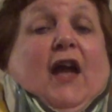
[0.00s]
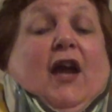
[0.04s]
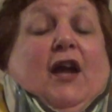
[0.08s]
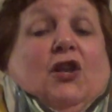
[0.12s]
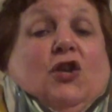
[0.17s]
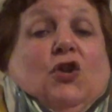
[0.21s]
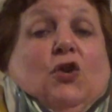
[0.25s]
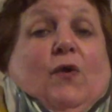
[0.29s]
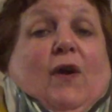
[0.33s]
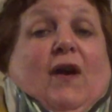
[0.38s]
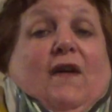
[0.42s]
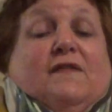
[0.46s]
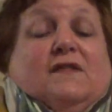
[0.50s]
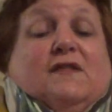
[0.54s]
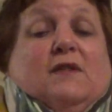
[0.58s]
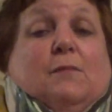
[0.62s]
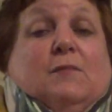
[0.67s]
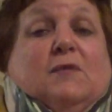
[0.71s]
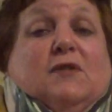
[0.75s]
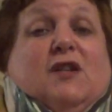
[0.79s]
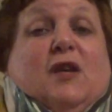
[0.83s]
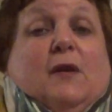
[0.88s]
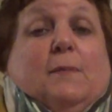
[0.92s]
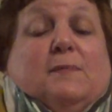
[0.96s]
and you have
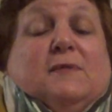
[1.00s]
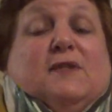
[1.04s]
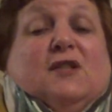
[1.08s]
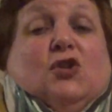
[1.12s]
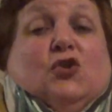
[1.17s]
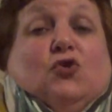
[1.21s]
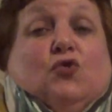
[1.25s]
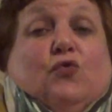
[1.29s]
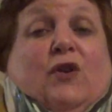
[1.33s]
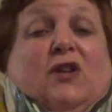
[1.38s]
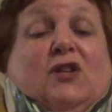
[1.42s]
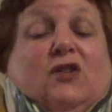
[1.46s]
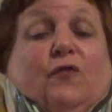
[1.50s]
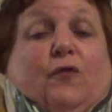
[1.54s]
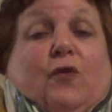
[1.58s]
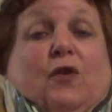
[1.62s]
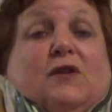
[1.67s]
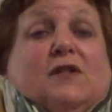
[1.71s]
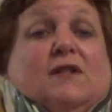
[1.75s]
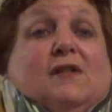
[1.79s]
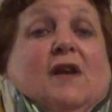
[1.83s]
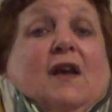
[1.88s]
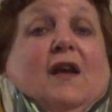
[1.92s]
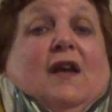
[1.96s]
some tips and tricks for
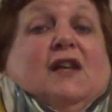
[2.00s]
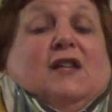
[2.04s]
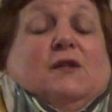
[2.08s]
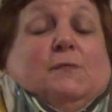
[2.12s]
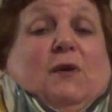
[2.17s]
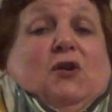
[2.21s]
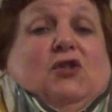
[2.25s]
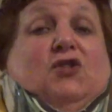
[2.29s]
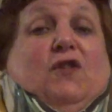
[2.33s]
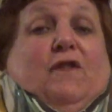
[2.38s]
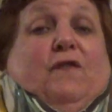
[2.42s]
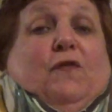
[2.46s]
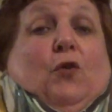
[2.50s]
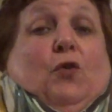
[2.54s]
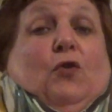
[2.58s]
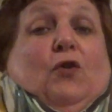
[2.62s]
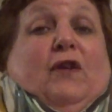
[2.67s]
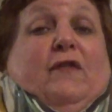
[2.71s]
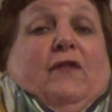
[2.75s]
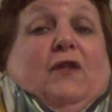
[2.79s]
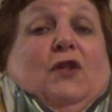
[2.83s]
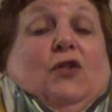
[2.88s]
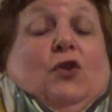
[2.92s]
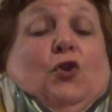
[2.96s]
us, especially if you're
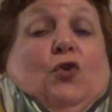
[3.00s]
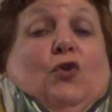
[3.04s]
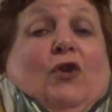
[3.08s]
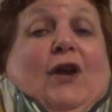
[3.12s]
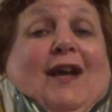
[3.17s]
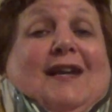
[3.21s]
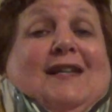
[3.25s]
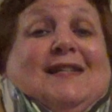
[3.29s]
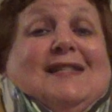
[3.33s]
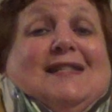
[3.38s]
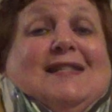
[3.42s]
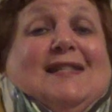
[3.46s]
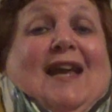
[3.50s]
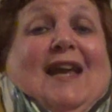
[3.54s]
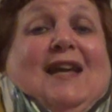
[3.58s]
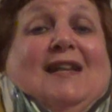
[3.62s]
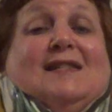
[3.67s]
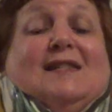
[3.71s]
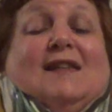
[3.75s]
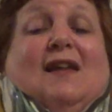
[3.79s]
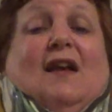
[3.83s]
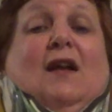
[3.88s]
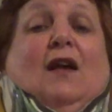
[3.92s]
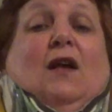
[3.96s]
living in the United
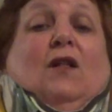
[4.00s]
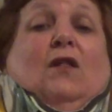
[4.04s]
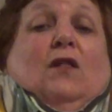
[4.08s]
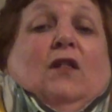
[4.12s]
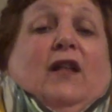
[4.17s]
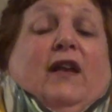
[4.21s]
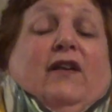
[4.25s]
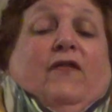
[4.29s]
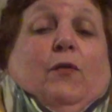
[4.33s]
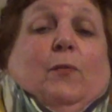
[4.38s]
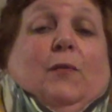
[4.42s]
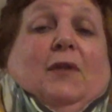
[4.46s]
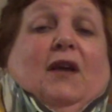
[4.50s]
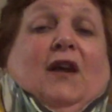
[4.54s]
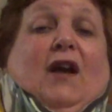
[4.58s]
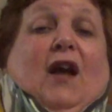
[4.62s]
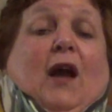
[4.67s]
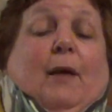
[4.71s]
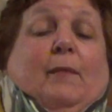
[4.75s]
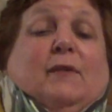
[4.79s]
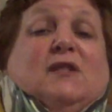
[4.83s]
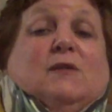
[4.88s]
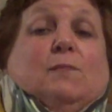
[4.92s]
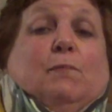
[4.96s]
States, leave them in the
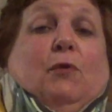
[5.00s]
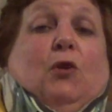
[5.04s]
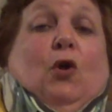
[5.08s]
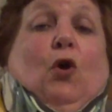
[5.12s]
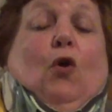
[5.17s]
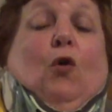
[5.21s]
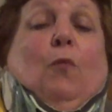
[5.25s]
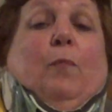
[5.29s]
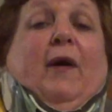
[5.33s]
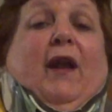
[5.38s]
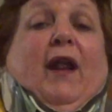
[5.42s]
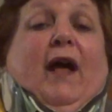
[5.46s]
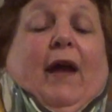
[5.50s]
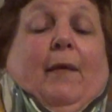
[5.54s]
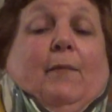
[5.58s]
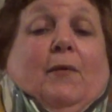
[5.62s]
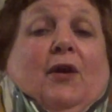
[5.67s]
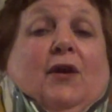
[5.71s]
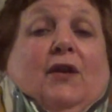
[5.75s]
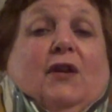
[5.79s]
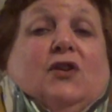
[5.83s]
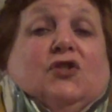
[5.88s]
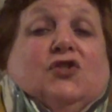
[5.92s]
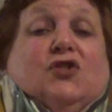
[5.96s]
comments below. But I'm
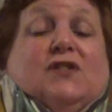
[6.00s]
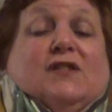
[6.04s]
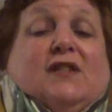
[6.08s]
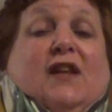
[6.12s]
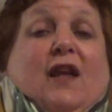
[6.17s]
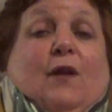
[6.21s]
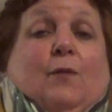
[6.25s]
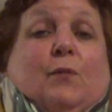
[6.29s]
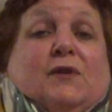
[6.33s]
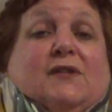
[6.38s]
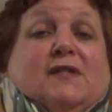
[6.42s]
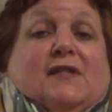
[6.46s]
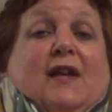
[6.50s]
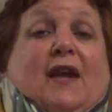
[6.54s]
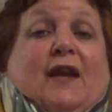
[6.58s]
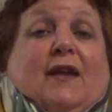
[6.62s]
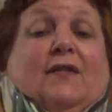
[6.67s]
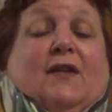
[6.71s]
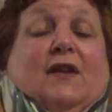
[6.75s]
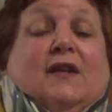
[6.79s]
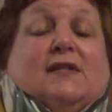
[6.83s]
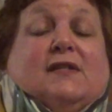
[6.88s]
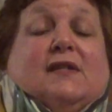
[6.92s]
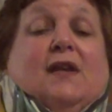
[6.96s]
going to just end with
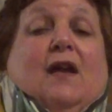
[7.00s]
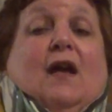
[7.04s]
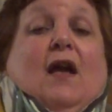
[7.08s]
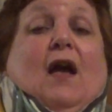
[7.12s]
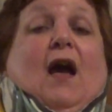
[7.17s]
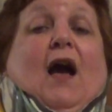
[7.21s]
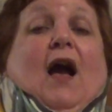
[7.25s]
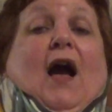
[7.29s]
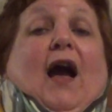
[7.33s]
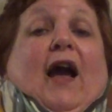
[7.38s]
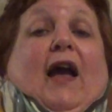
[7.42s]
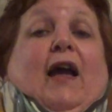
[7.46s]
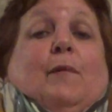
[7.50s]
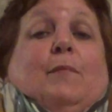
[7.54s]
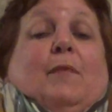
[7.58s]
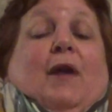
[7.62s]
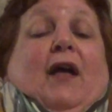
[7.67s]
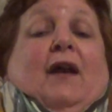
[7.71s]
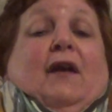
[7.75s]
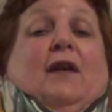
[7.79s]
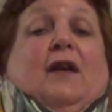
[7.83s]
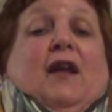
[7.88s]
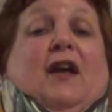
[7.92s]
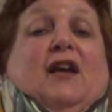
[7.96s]
saying this. I am
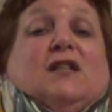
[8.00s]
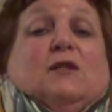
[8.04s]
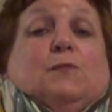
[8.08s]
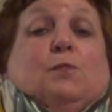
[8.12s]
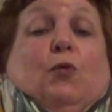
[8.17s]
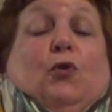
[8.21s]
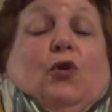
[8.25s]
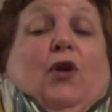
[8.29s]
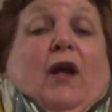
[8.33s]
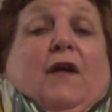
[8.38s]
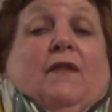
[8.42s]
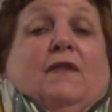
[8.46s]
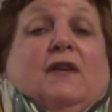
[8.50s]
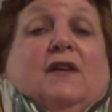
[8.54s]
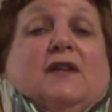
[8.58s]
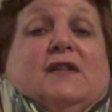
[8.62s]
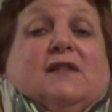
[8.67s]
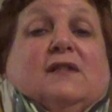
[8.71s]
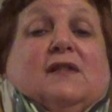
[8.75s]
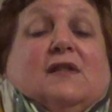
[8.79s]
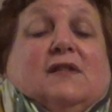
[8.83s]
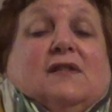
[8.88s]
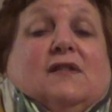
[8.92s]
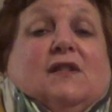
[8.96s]
not an expert on
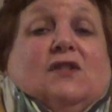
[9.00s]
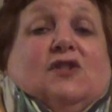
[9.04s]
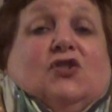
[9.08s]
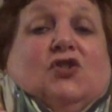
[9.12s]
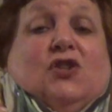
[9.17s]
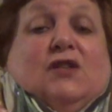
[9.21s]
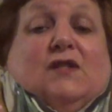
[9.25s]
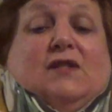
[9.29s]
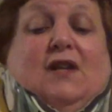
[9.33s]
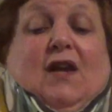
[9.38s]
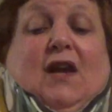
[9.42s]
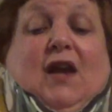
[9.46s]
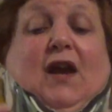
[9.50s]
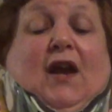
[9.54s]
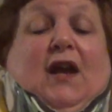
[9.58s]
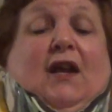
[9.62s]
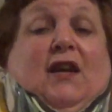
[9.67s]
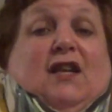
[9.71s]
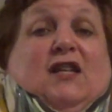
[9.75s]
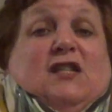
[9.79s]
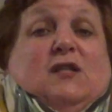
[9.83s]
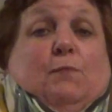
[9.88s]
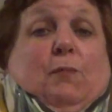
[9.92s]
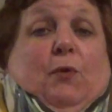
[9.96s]
this. This is just
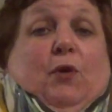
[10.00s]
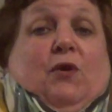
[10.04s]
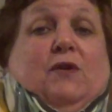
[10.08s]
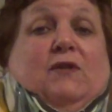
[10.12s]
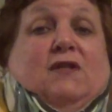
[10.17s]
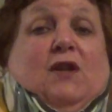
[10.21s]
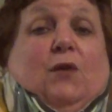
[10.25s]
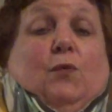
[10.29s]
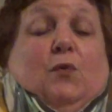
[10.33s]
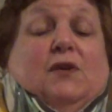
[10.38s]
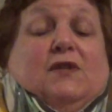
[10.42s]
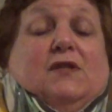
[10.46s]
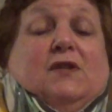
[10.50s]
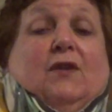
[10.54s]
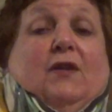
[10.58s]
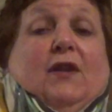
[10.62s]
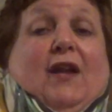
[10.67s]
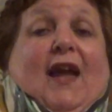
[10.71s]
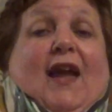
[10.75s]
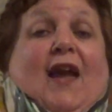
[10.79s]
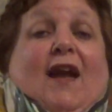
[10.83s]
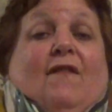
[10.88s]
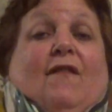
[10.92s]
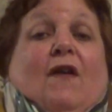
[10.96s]
an experience I
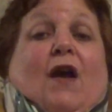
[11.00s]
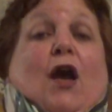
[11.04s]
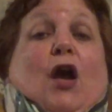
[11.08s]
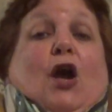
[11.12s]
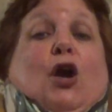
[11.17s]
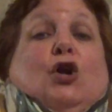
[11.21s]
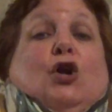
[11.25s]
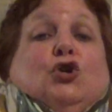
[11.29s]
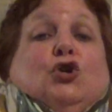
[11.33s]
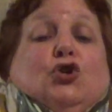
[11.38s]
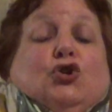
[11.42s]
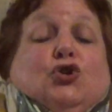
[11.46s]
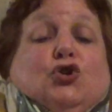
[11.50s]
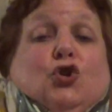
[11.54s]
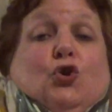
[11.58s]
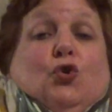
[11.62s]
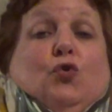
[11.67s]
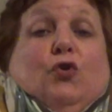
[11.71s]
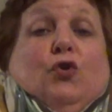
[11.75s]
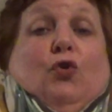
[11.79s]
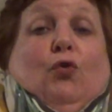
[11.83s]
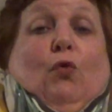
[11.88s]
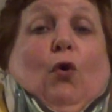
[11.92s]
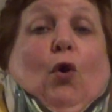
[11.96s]
recently have.
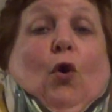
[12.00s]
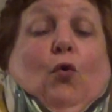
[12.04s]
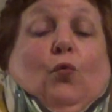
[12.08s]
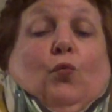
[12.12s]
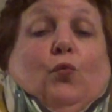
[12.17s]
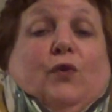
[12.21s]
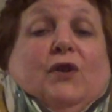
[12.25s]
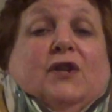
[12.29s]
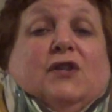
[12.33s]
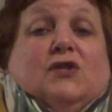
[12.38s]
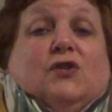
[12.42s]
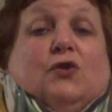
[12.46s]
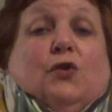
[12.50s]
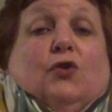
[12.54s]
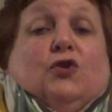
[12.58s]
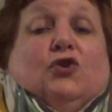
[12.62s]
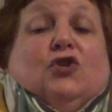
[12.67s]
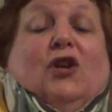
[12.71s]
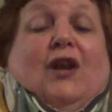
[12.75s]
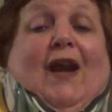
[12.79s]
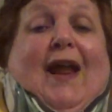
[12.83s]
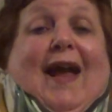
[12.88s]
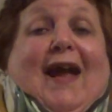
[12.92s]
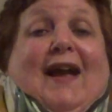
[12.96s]
Do your own
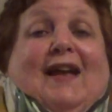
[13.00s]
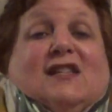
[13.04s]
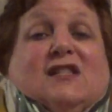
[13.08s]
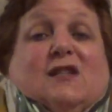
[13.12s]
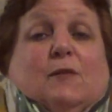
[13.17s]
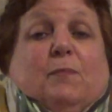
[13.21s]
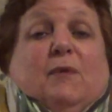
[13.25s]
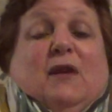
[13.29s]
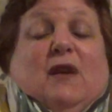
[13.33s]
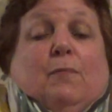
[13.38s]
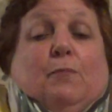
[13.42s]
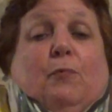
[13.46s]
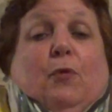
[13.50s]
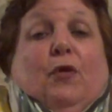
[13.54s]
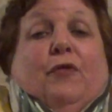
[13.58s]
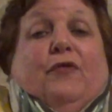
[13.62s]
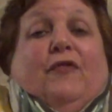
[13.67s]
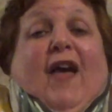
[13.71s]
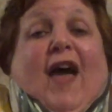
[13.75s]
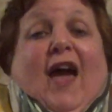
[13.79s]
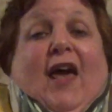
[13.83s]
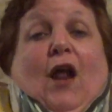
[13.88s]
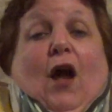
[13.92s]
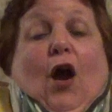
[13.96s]
research and ask people
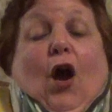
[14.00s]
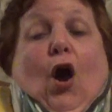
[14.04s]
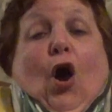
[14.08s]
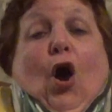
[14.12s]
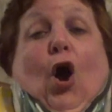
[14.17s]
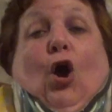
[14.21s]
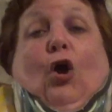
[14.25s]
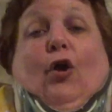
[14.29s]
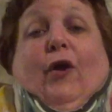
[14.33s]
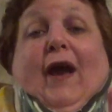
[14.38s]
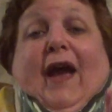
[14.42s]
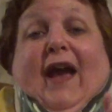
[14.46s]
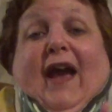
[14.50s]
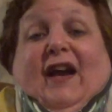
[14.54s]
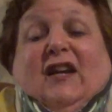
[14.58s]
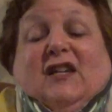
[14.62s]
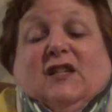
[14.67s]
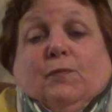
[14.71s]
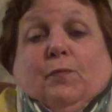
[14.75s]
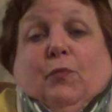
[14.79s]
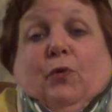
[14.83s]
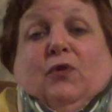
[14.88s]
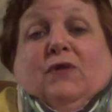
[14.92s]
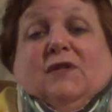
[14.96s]
that are
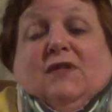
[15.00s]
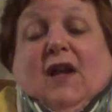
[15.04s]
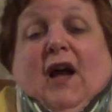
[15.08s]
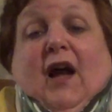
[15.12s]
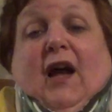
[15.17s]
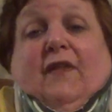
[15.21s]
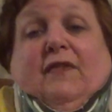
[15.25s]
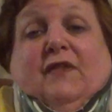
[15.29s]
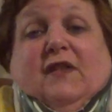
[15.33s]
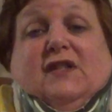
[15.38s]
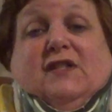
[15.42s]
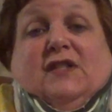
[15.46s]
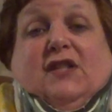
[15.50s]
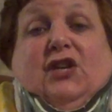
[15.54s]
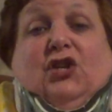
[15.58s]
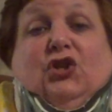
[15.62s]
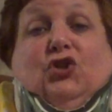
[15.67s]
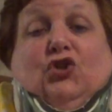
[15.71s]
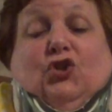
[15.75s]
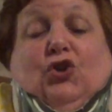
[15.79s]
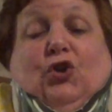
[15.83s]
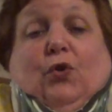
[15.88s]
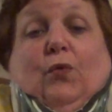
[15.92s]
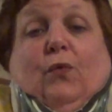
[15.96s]
experts on this
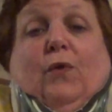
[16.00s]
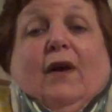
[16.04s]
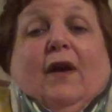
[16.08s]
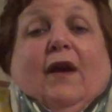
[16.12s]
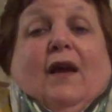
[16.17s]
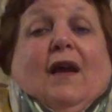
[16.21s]
issue.